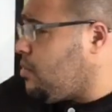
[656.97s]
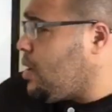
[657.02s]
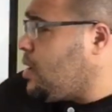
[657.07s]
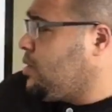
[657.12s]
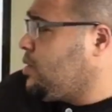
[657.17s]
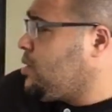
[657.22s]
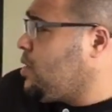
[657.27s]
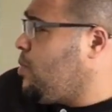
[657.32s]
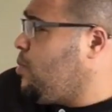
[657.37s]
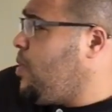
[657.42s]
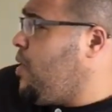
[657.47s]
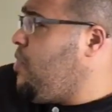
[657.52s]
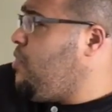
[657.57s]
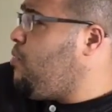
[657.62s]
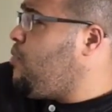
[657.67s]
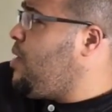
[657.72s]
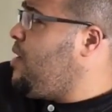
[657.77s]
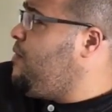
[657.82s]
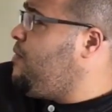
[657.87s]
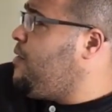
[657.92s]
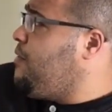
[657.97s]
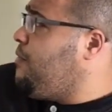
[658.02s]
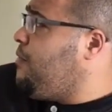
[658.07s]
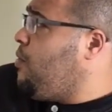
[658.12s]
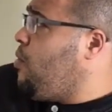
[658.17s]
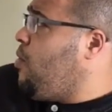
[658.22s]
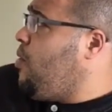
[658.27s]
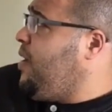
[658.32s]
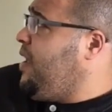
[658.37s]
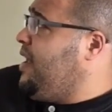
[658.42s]
So we're three for
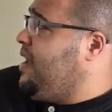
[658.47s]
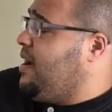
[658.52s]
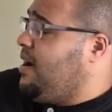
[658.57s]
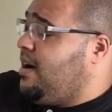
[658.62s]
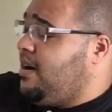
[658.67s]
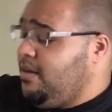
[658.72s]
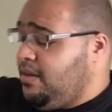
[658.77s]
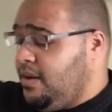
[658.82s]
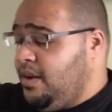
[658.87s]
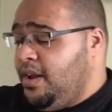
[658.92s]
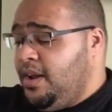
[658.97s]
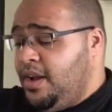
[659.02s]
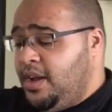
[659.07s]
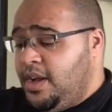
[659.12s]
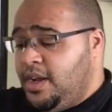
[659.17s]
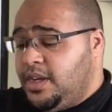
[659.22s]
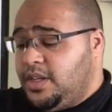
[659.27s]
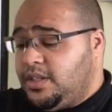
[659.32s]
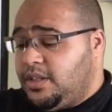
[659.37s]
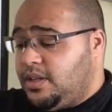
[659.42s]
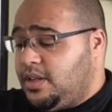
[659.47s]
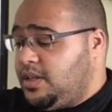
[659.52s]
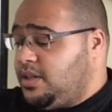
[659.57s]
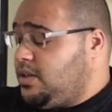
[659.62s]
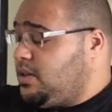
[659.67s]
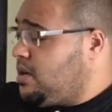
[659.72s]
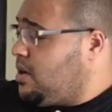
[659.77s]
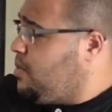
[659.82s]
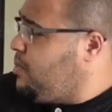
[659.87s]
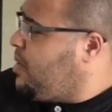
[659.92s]
four here. So this
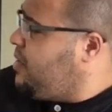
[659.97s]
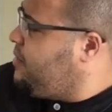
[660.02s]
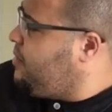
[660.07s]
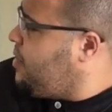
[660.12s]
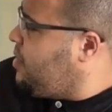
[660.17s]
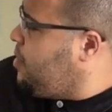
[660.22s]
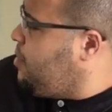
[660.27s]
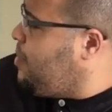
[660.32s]
is going to be a very